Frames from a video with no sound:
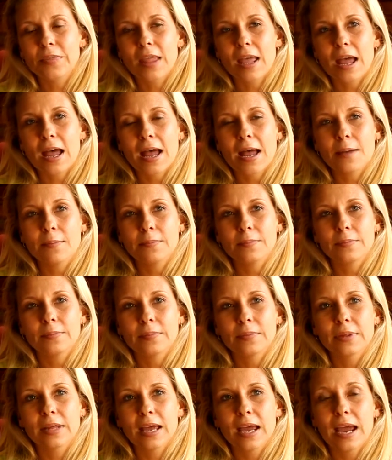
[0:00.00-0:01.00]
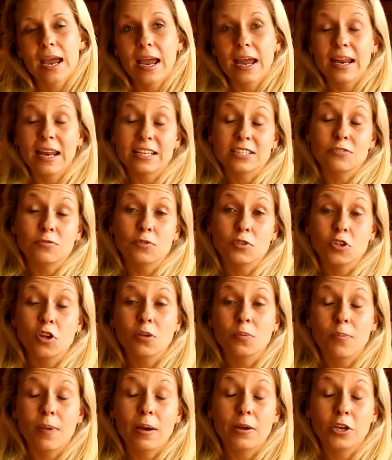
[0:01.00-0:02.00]
And as a
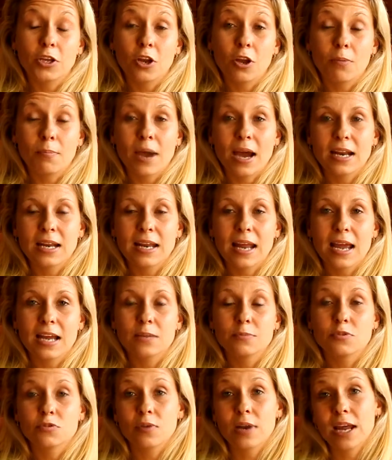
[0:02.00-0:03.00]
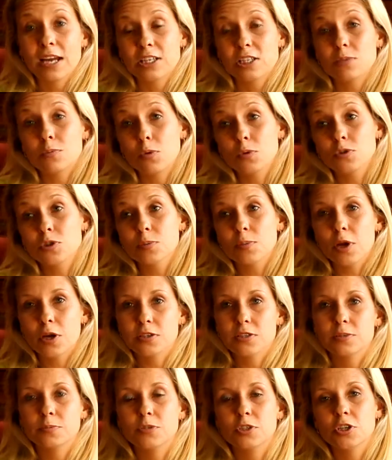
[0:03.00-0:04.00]
result, mine and Adam's relationship also
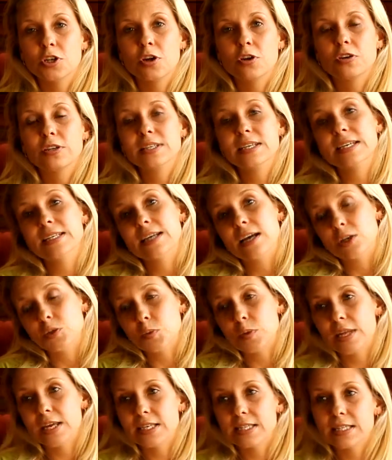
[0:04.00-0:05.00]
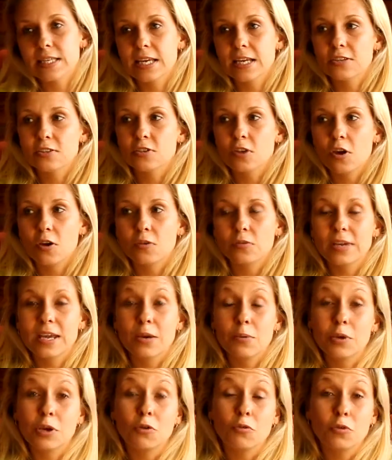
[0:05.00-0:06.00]
blossomed, because he dealt with his things. So
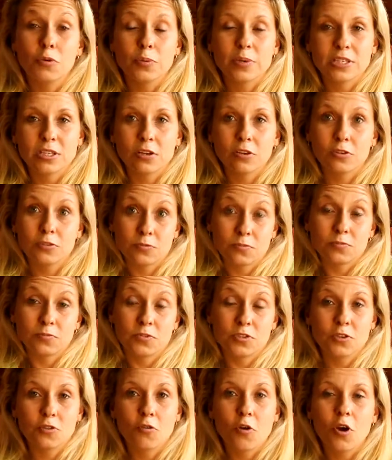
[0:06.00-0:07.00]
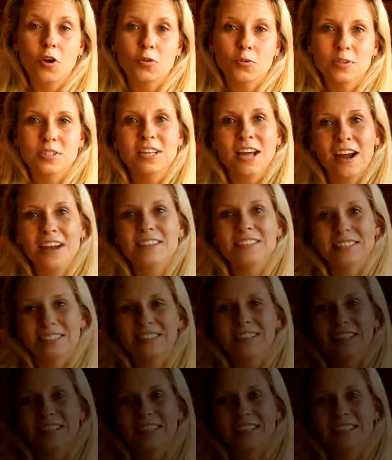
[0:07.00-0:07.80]
yeah, we started to grow. It was nice.